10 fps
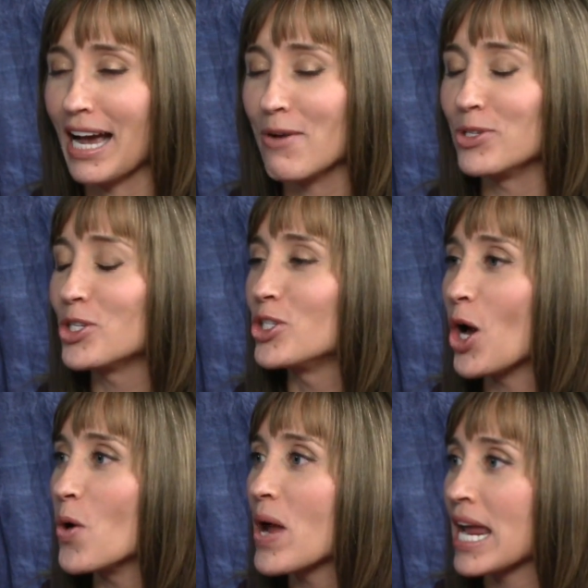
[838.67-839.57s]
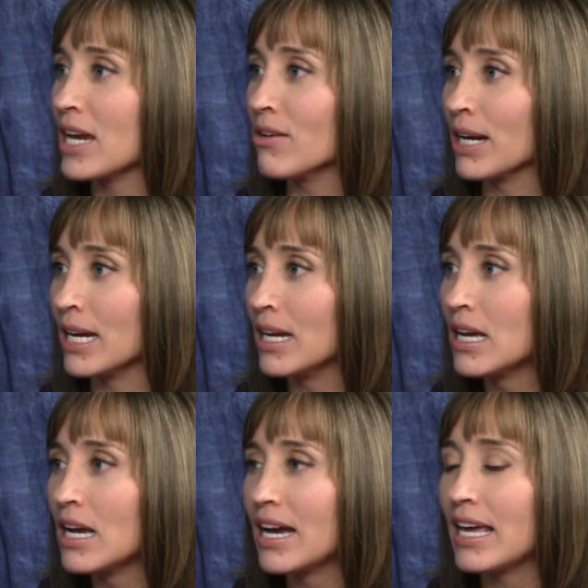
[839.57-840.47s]
I was so angry.
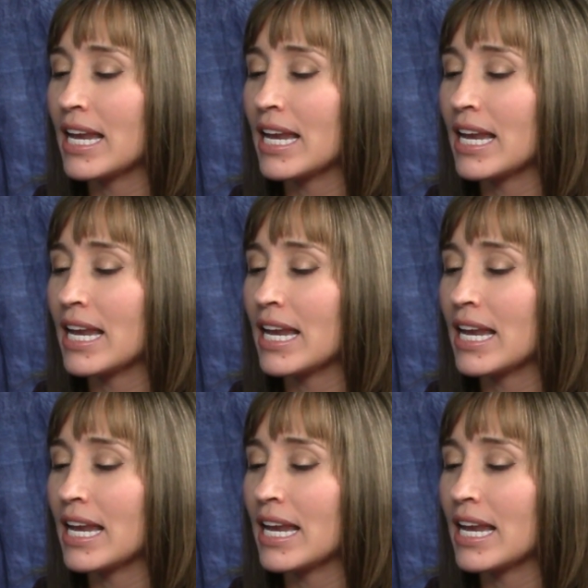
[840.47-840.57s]
Really?